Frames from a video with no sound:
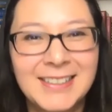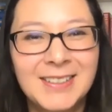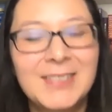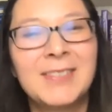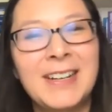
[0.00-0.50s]

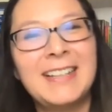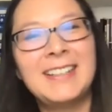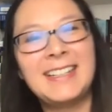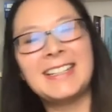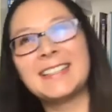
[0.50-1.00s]
Right.
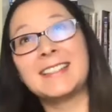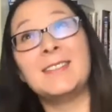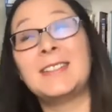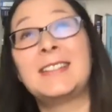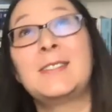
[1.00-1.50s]
Yes. No, oh,
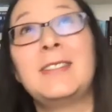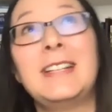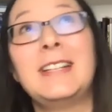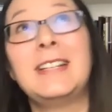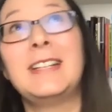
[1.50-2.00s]
that's a
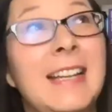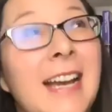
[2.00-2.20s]
great idea.